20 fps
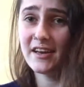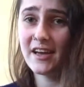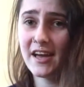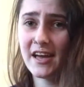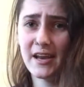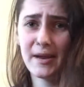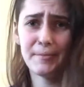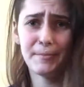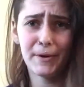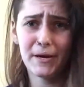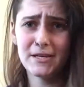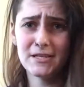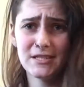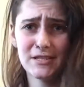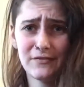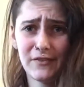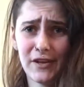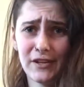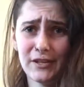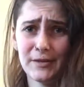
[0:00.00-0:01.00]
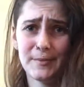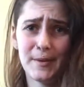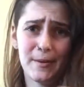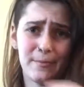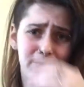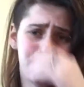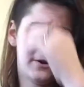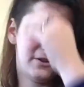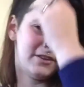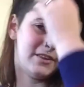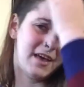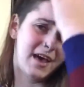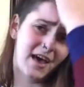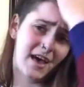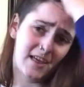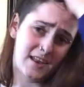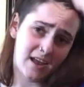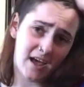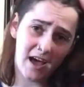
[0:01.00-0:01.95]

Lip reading: and a bunch of other people that